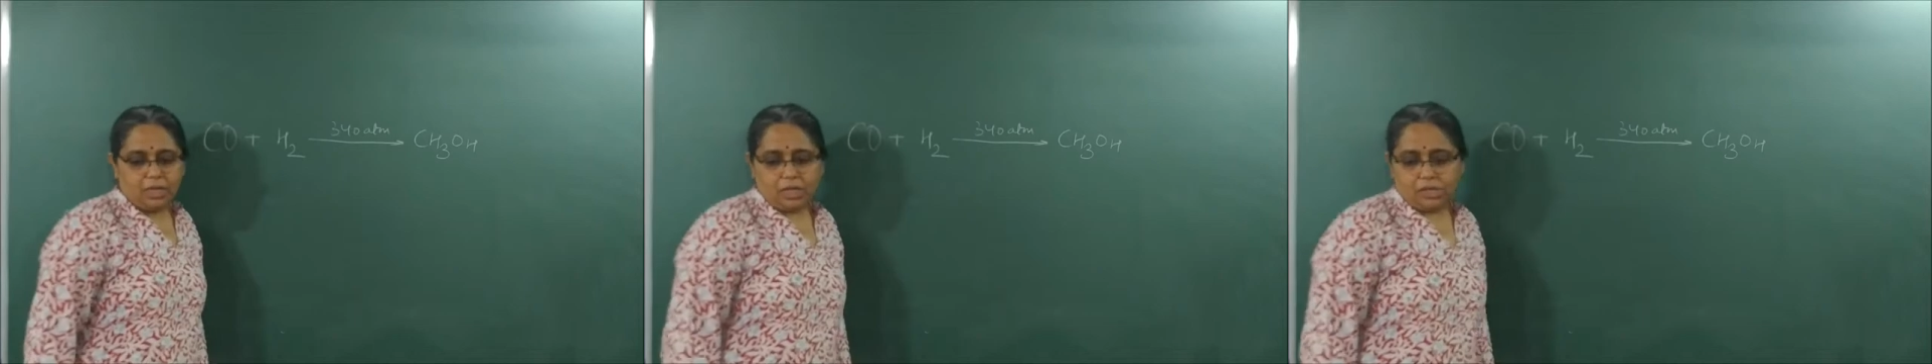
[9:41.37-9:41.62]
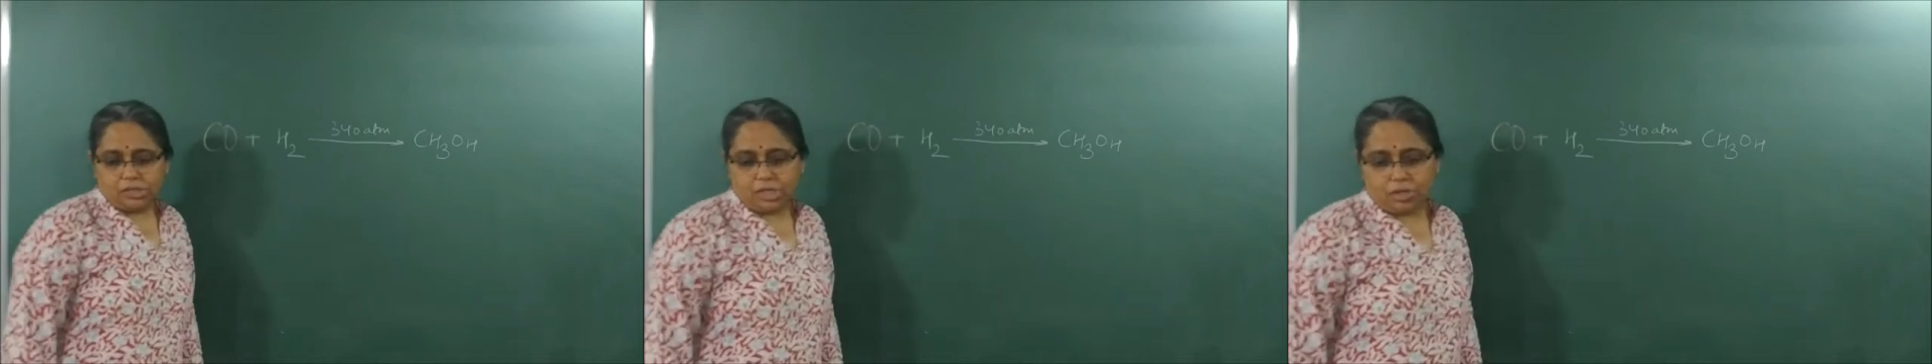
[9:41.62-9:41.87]

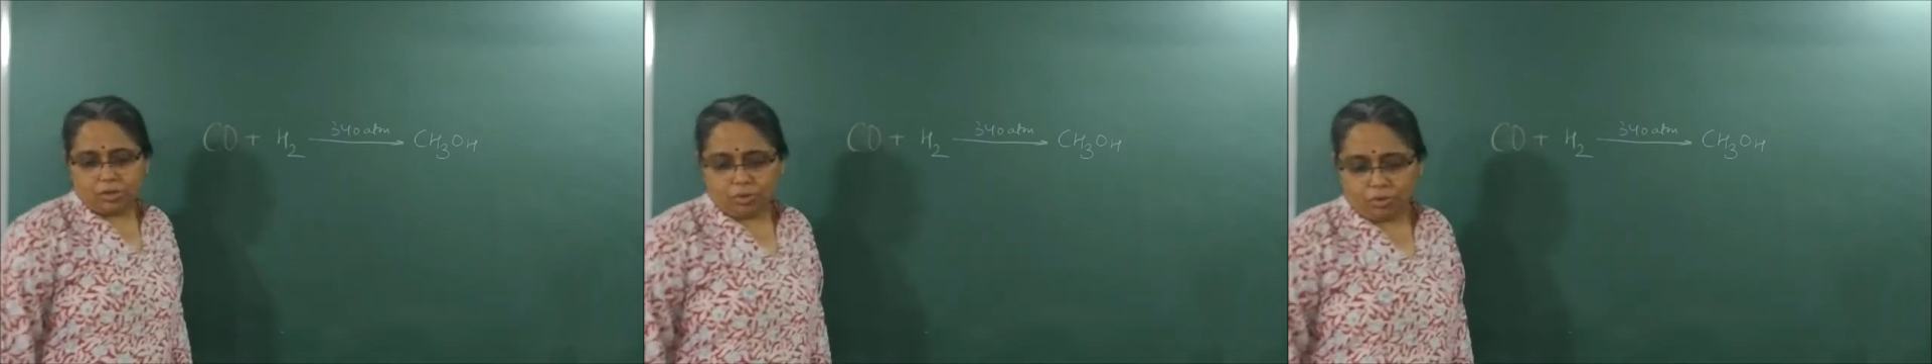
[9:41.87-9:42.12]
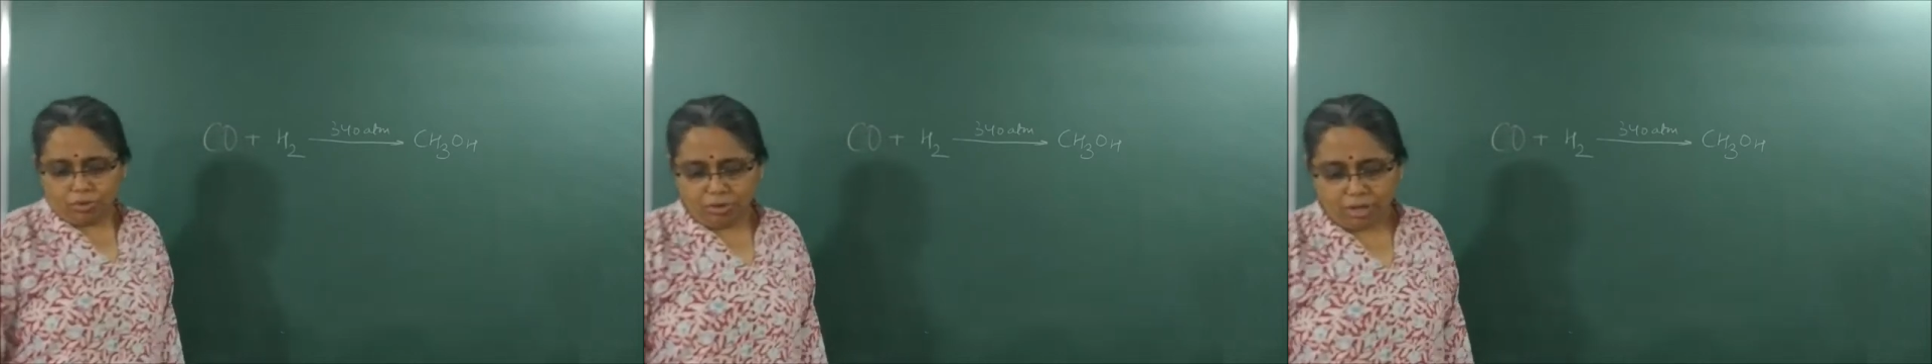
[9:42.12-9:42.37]

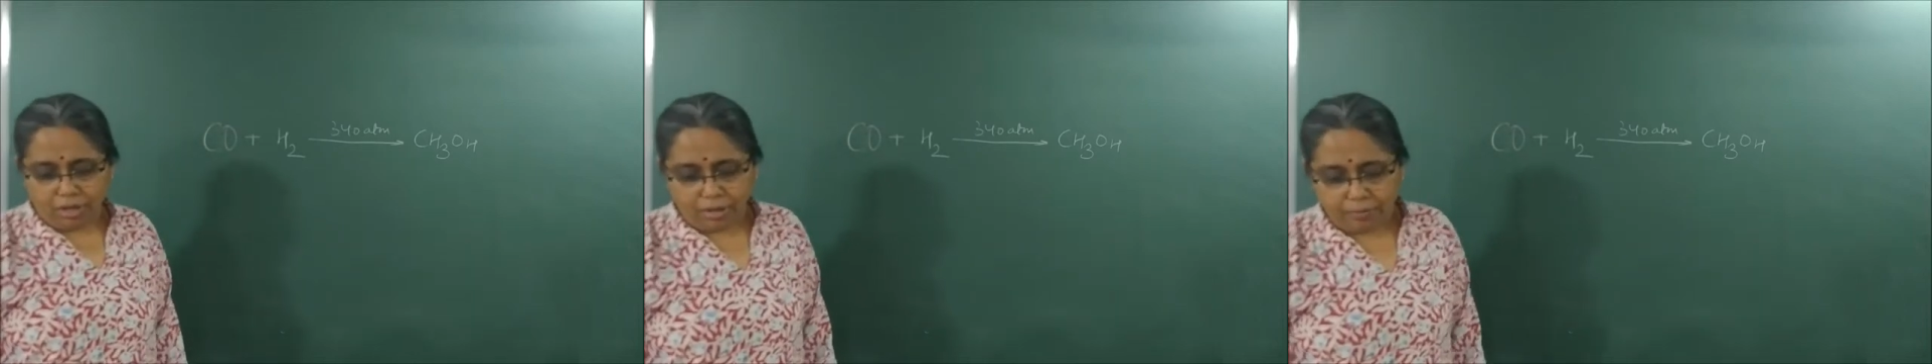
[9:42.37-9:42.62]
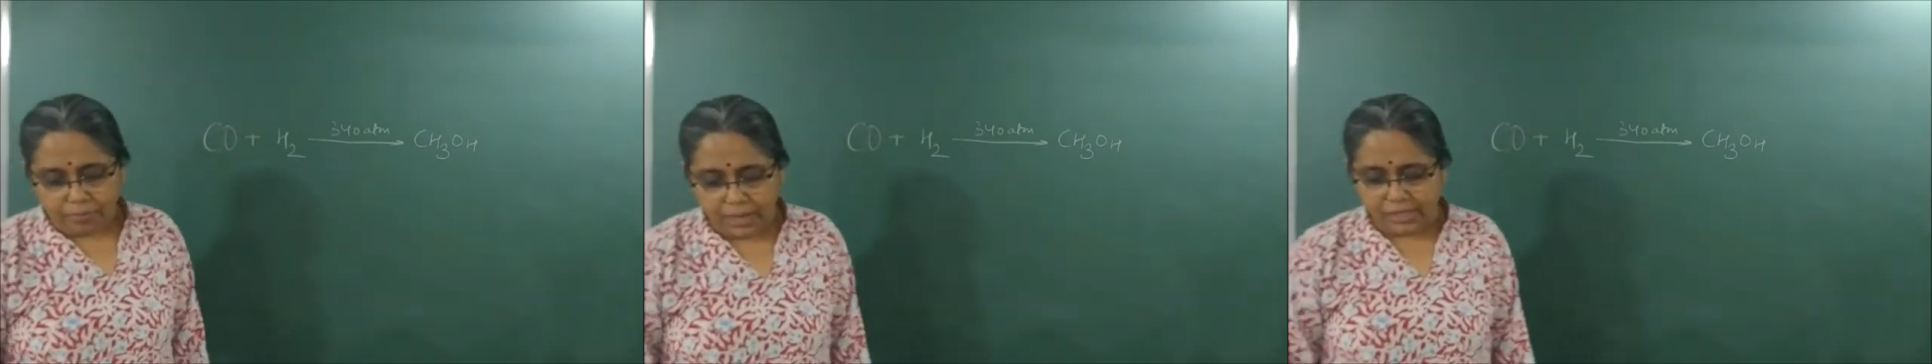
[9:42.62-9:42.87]
CO
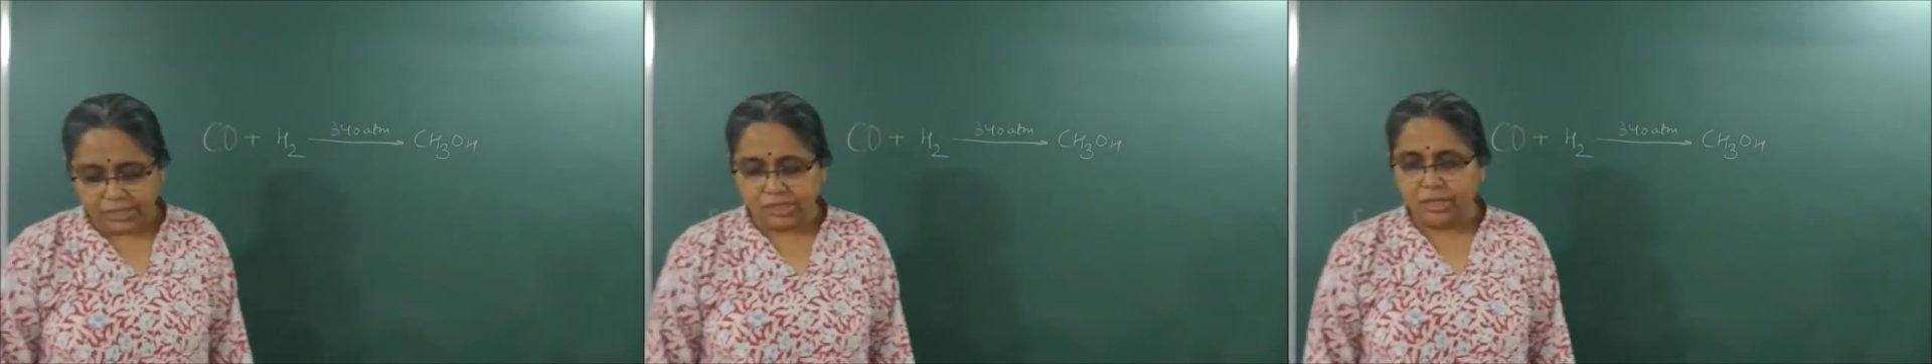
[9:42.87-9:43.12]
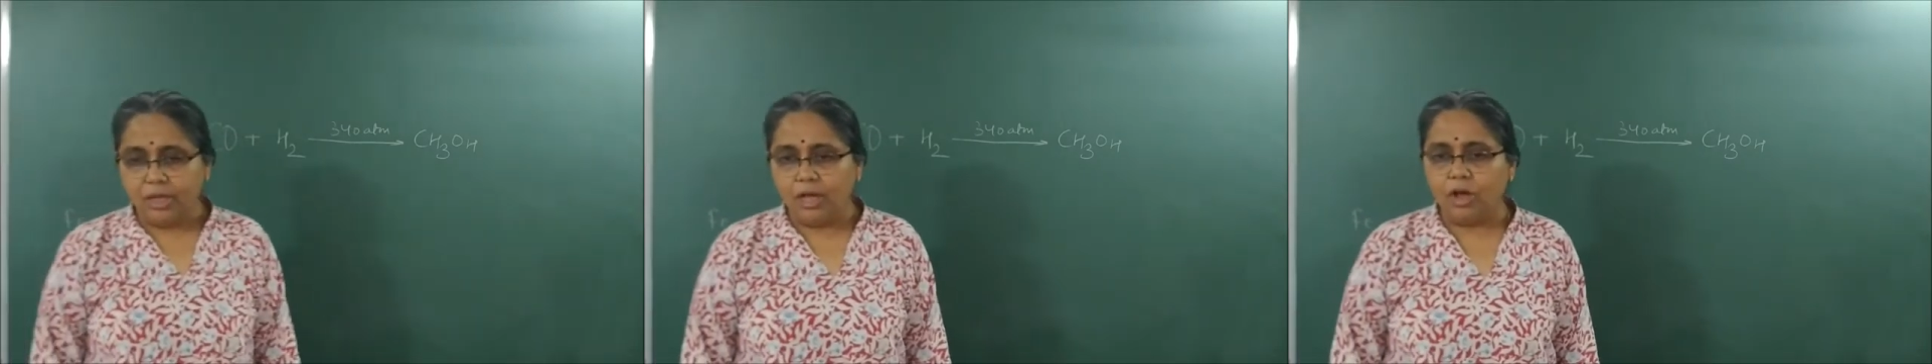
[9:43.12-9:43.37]
plus
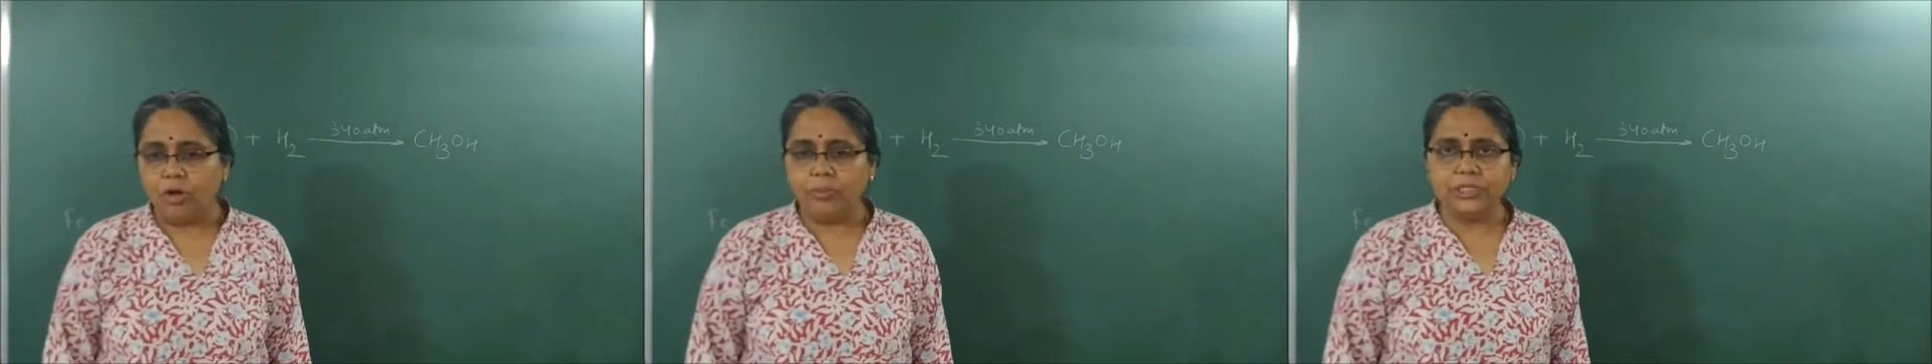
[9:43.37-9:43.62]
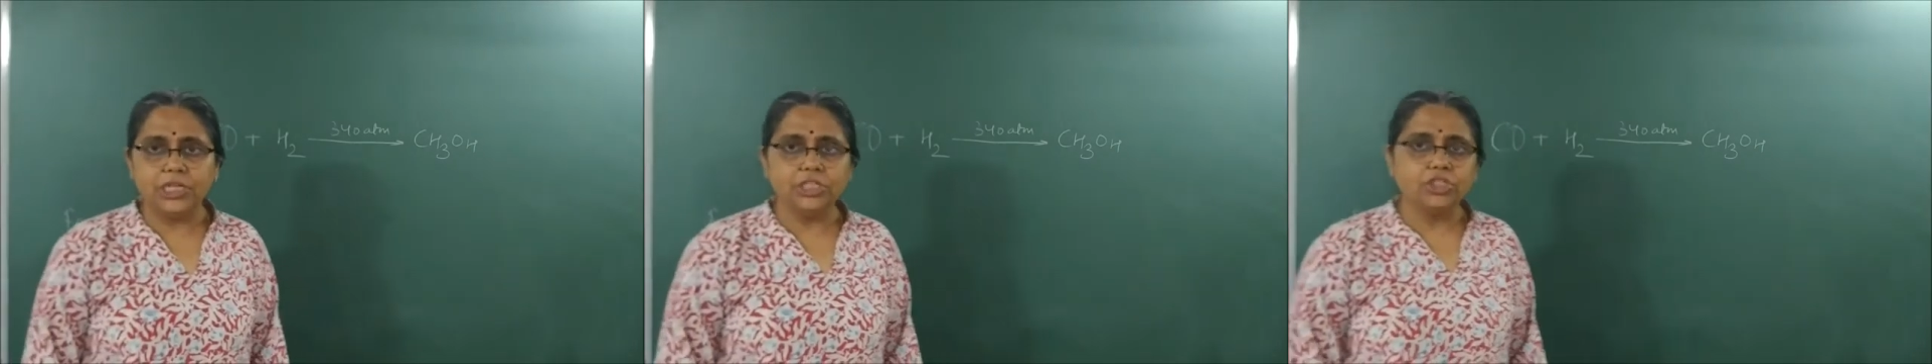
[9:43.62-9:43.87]
how much
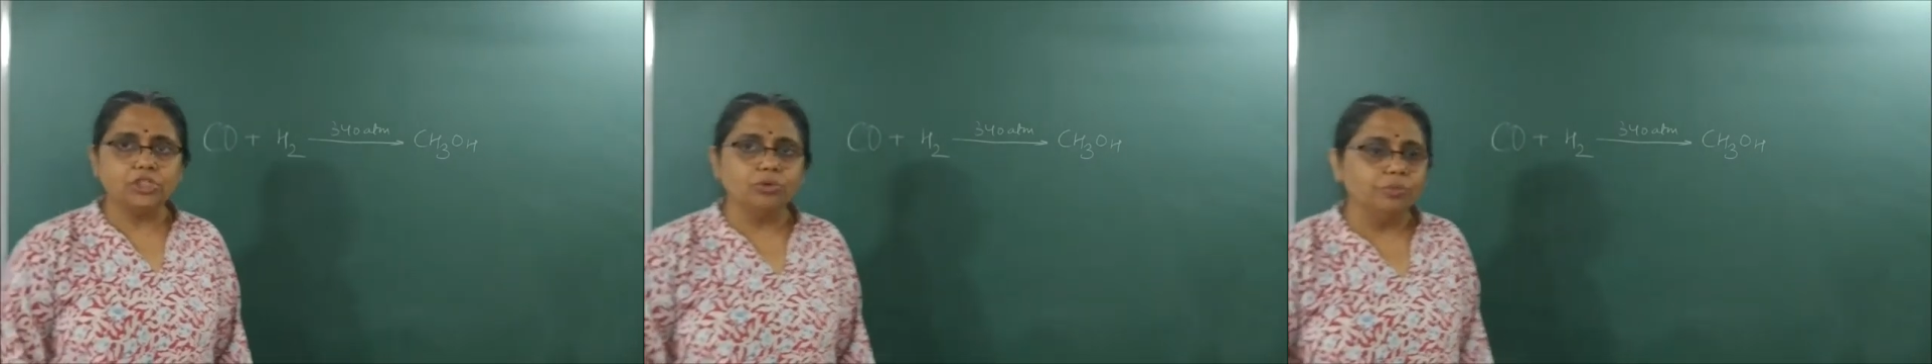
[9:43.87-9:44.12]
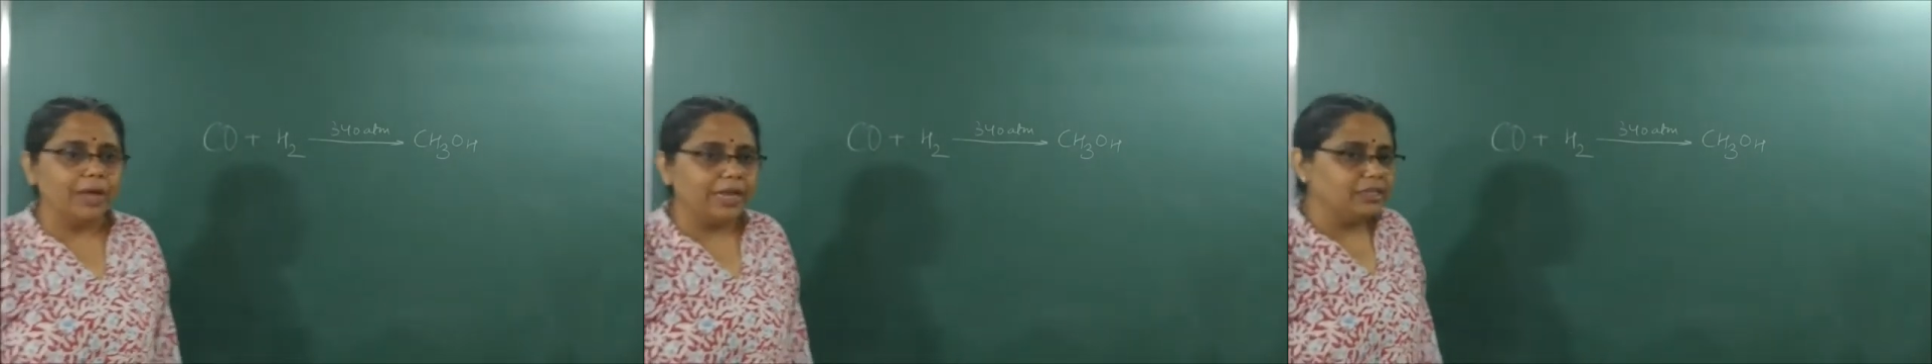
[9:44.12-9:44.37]
H2?
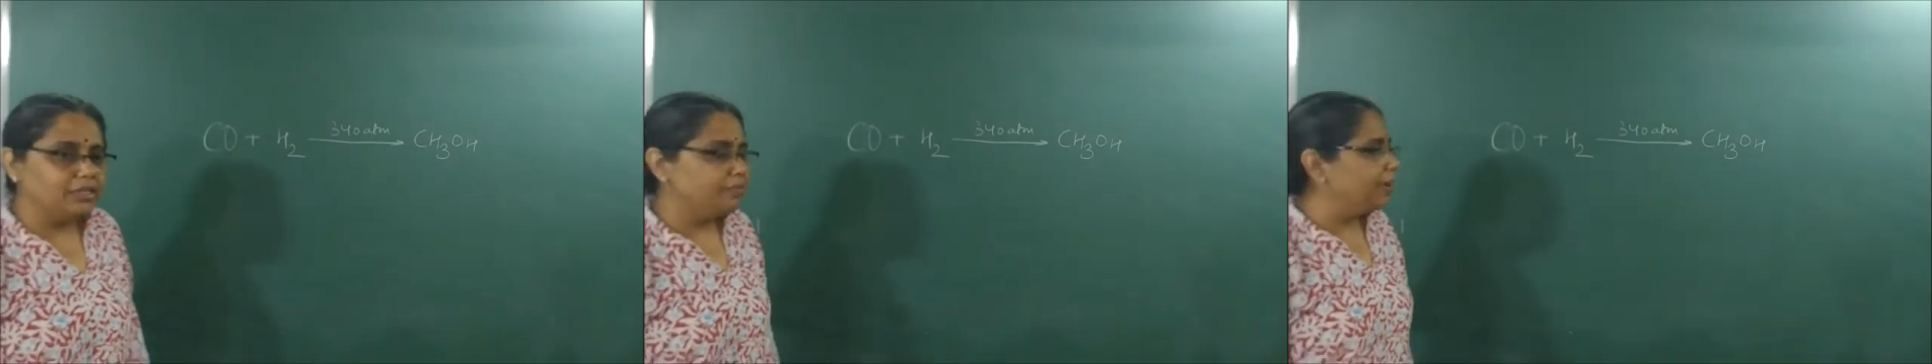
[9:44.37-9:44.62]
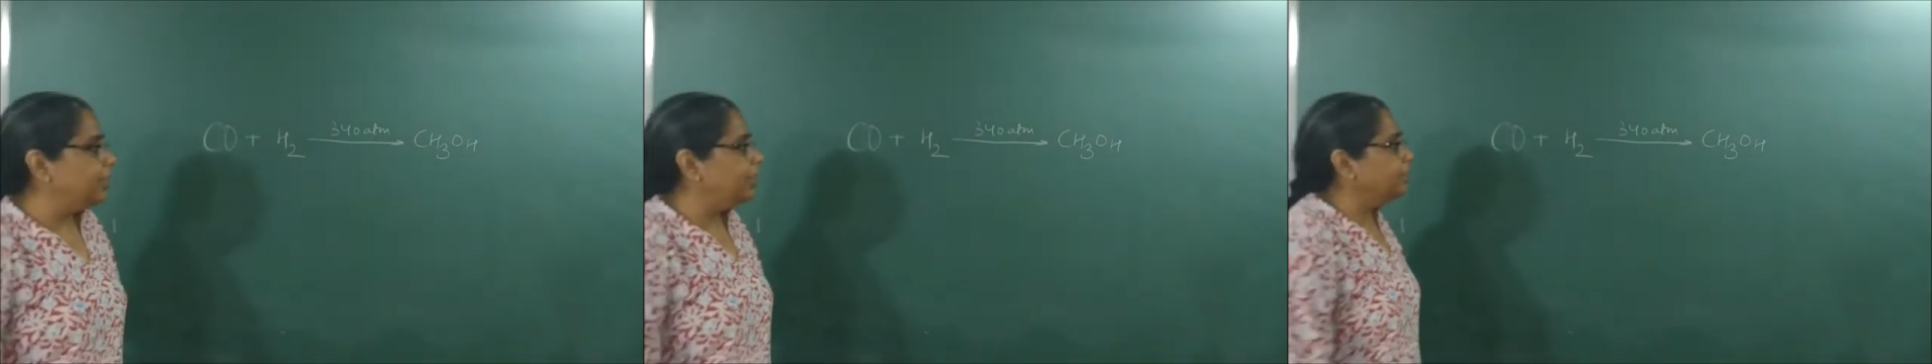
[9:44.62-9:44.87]
Balance
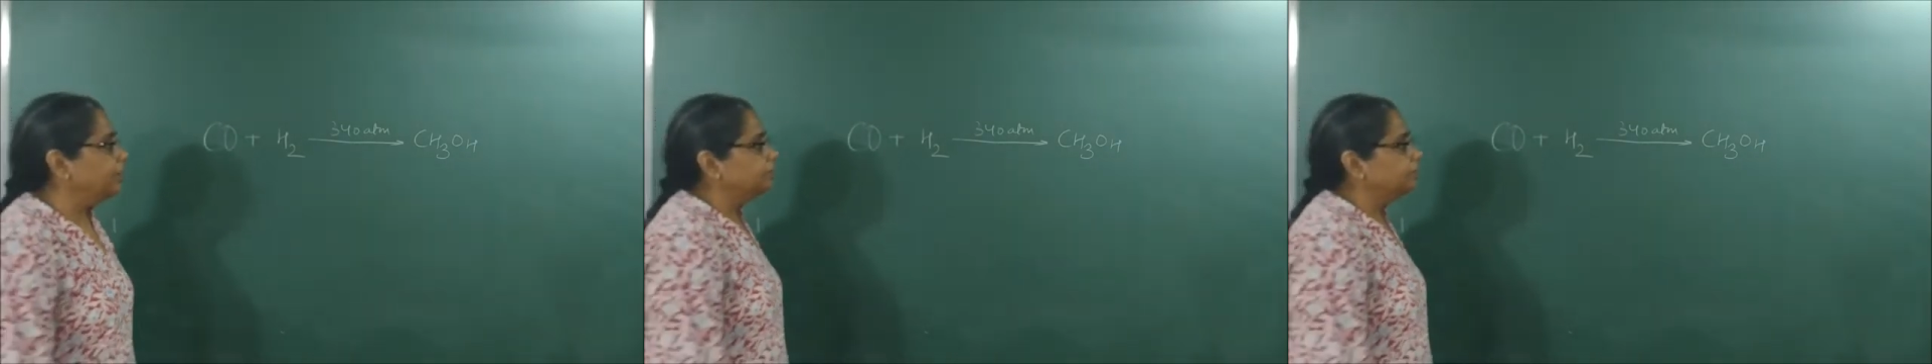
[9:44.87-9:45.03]
body?